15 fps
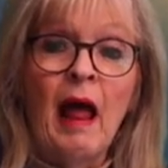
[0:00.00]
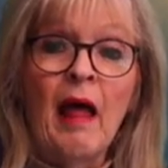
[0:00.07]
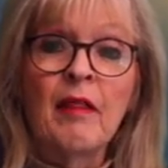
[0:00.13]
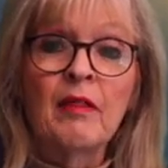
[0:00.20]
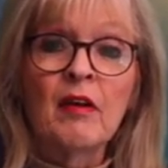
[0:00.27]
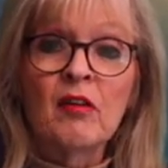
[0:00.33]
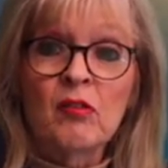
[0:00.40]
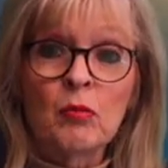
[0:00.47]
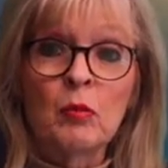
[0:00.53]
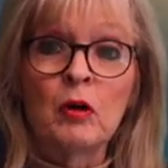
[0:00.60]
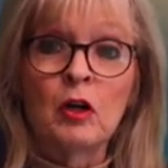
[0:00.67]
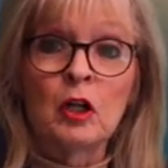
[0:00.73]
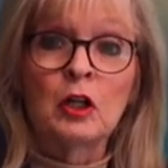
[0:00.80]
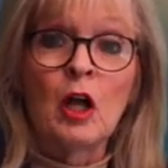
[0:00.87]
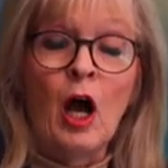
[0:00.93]
and this
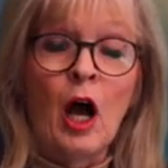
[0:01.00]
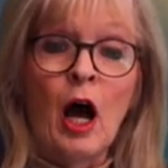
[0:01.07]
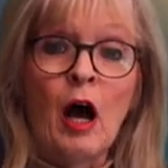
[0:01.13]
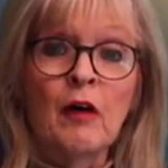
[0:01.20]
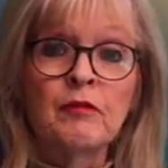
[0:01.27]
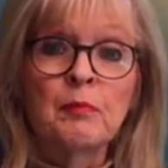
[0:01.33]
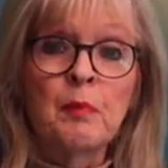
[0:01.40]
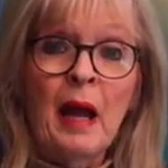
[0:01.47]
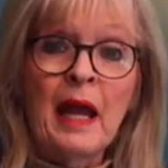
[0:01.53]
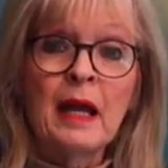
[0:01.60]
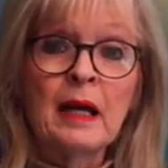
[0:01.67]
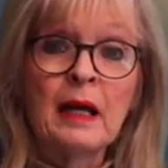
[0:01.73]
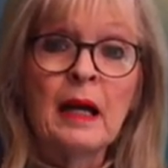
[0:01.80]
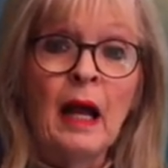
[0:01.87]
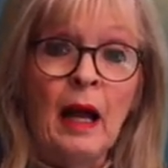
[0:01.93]
world of
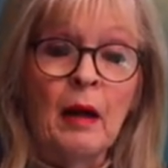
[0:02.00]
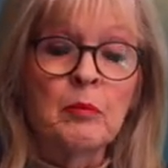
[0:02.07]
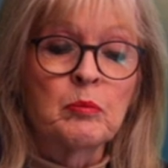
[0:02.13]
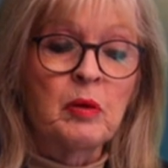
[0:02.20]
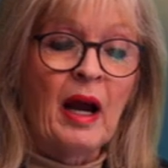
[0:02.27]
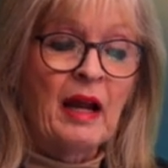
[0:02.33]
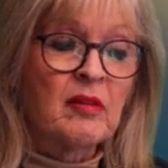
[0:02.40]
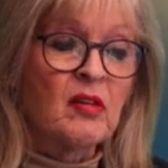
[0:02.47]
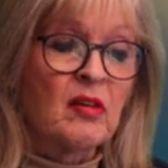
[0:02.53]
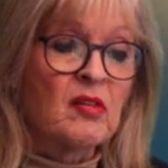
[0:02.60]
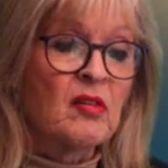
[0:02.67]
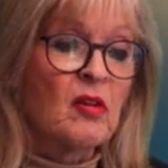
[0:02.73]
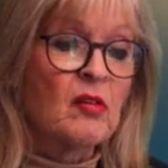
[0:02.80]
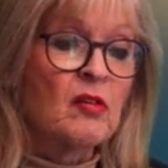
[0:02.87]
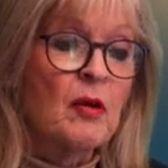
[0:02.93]
pagan
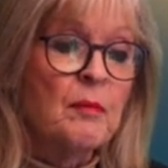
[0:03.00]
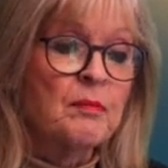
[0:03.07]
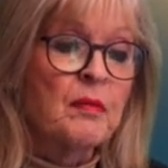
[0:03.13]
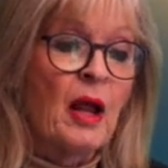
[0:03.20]
practices.